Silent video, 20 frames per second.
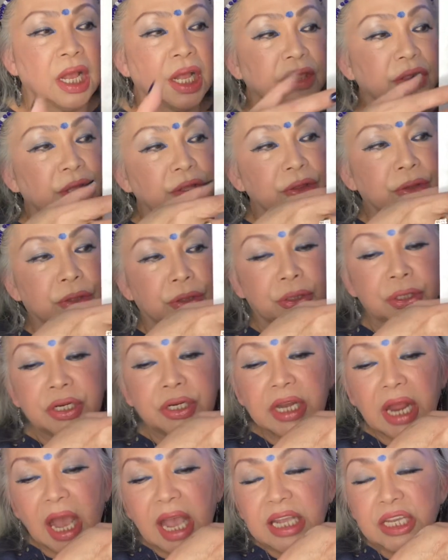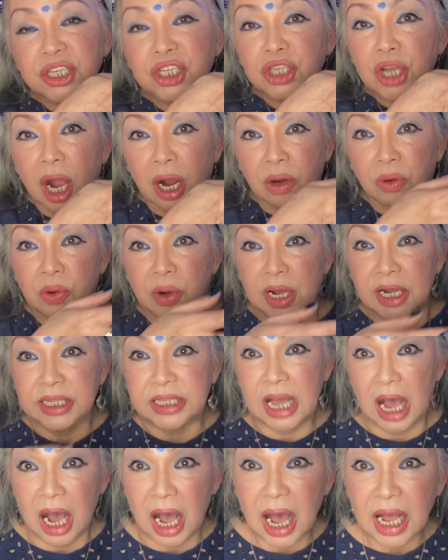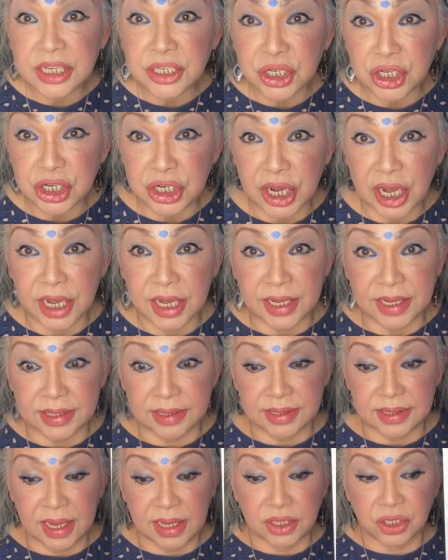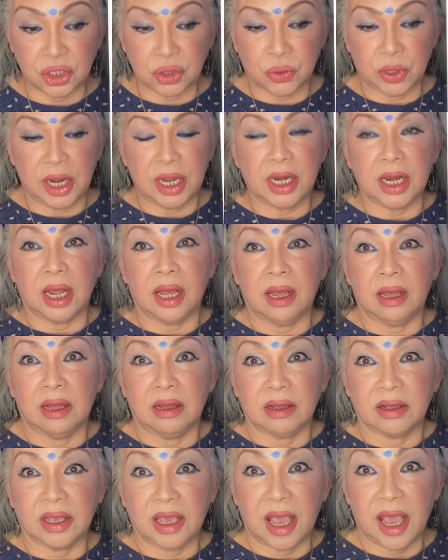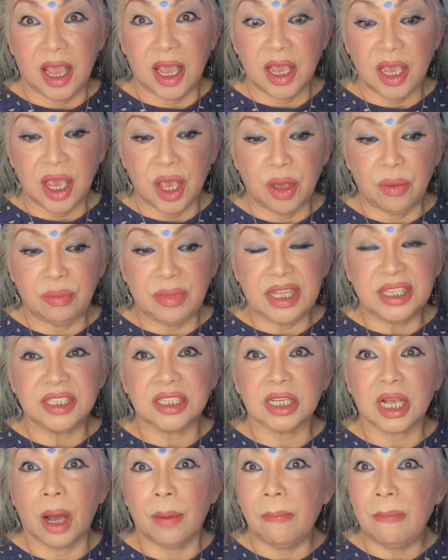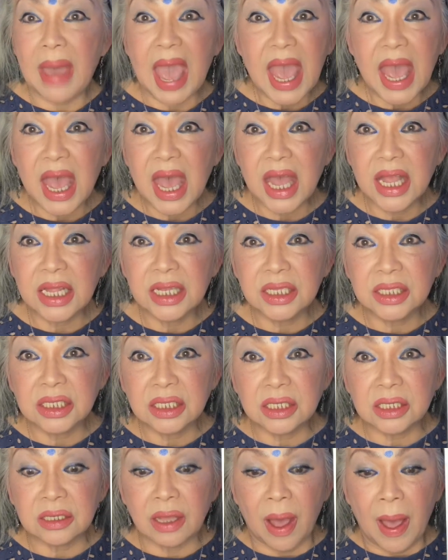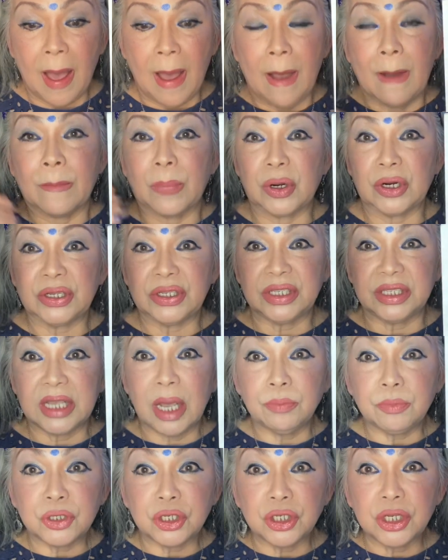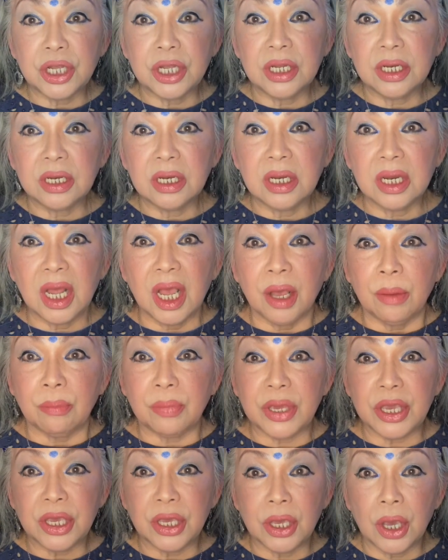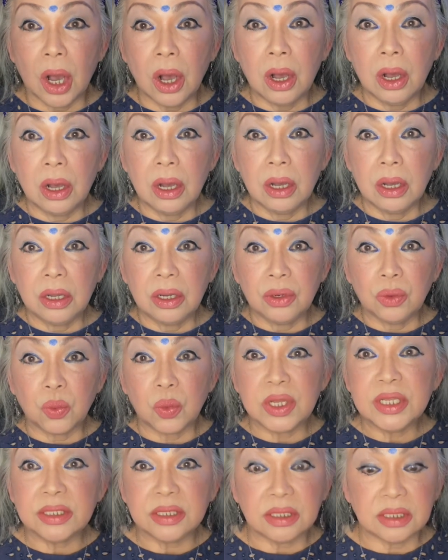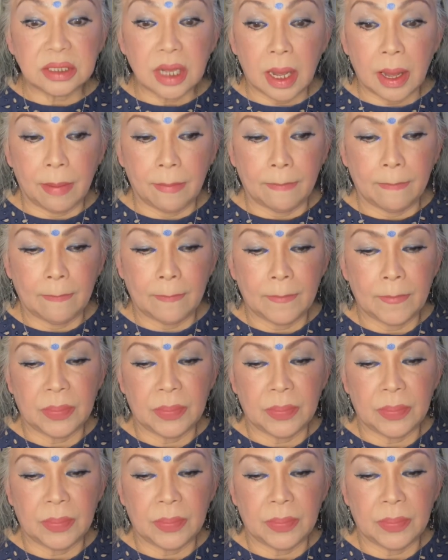The third eye chakra, the ajna in Sanskrit, Okay, it means commands, perception, beyond wisdom.